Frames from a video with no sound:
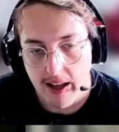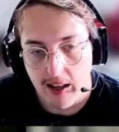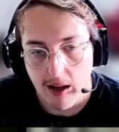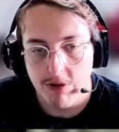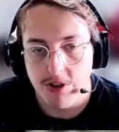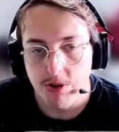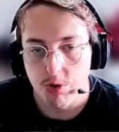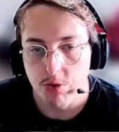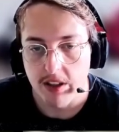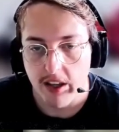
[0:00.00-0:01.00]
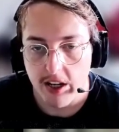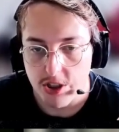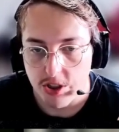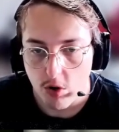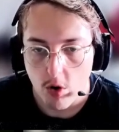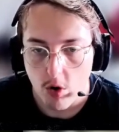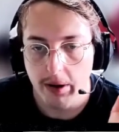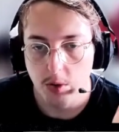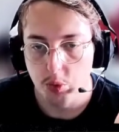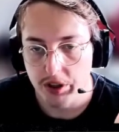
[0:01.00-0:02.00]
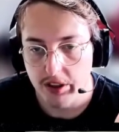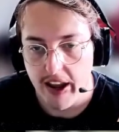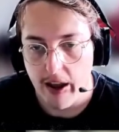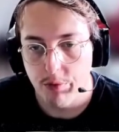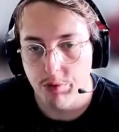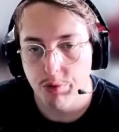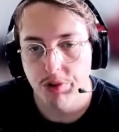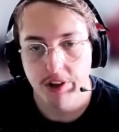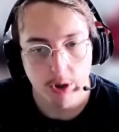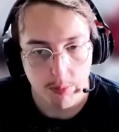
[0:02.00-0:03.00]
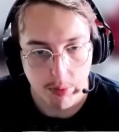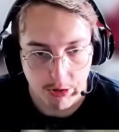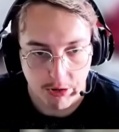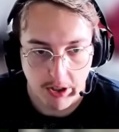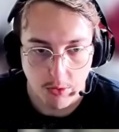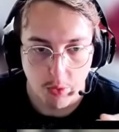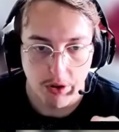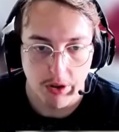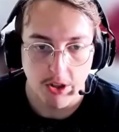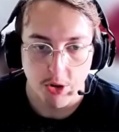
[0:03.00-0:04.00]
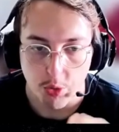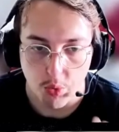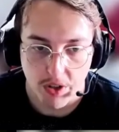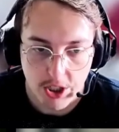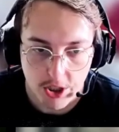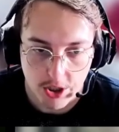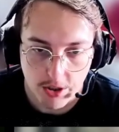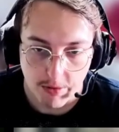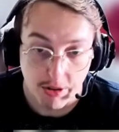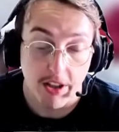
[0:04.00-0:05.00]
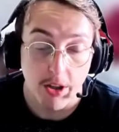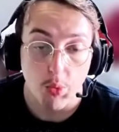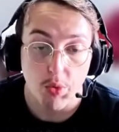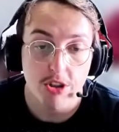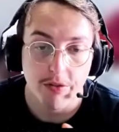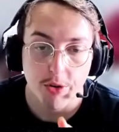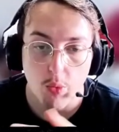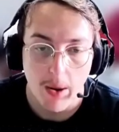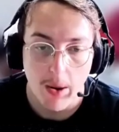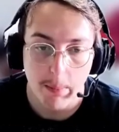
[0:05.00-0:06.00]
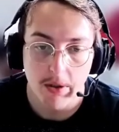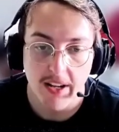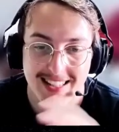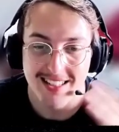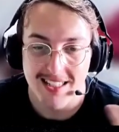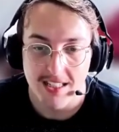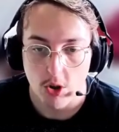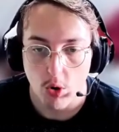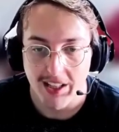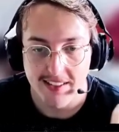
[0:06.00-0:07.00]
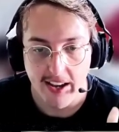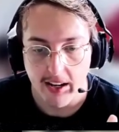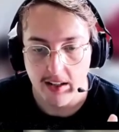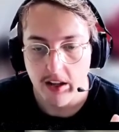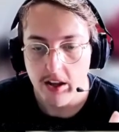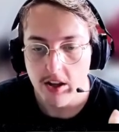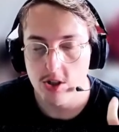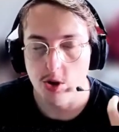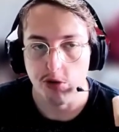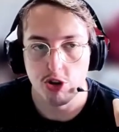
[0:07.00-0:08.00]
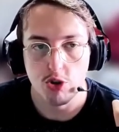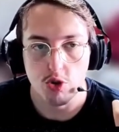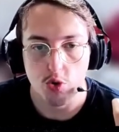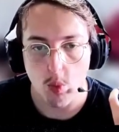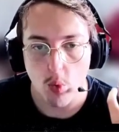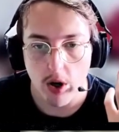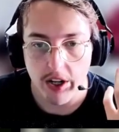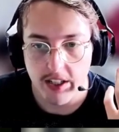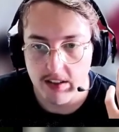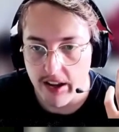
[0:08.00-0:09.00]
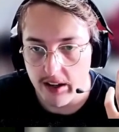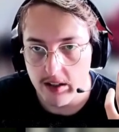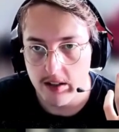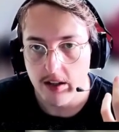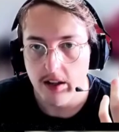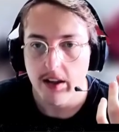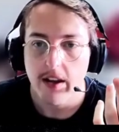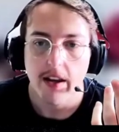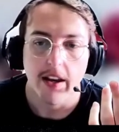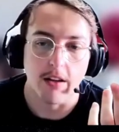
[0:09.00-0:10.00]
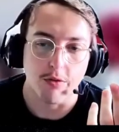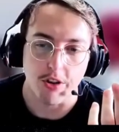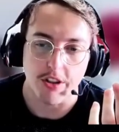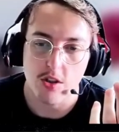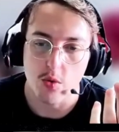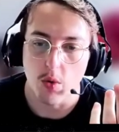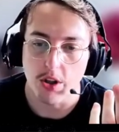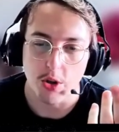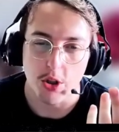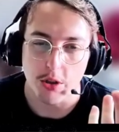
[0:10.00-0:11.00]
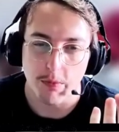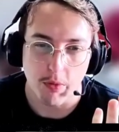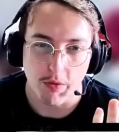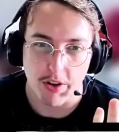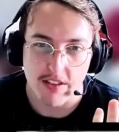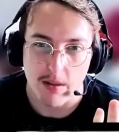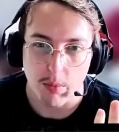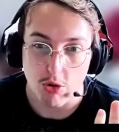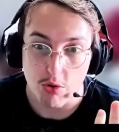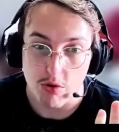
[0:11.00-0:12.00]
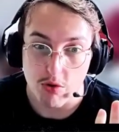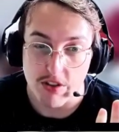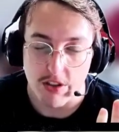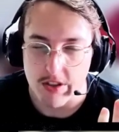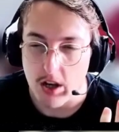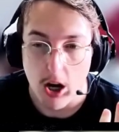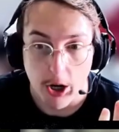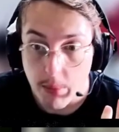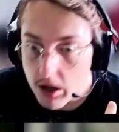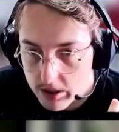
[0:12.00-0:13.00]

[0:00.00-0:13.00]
allows you to engage in combat with every opponent within the reach of your weapon as a single attack. So you choose one attack, and for this one you could, for example, choose disarm.